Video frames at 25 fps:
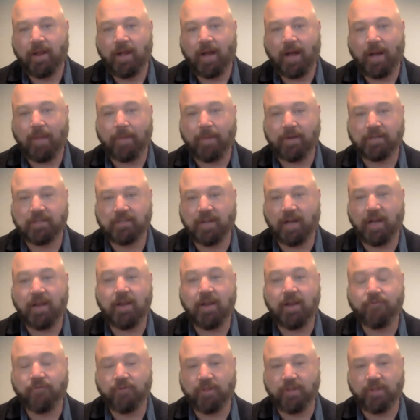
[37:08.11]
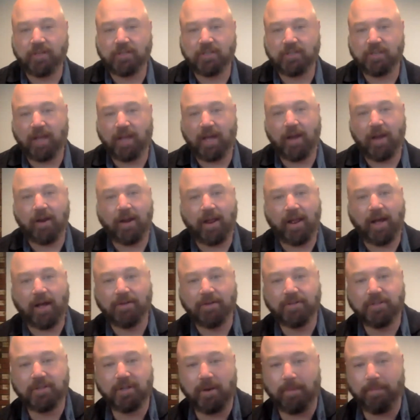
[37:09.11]
I'm excited for this Saturday. I'm
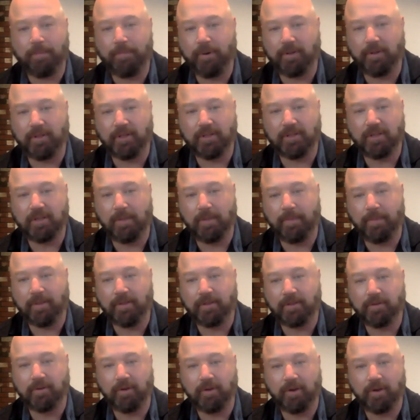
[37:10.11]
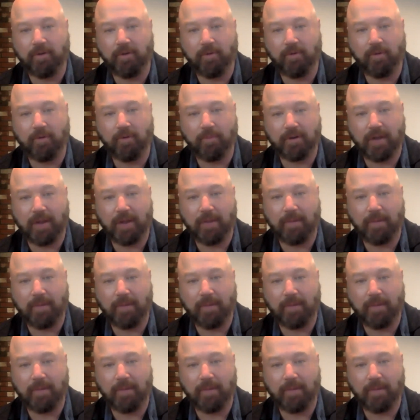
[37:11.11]
just going to put this up on the screen one more time.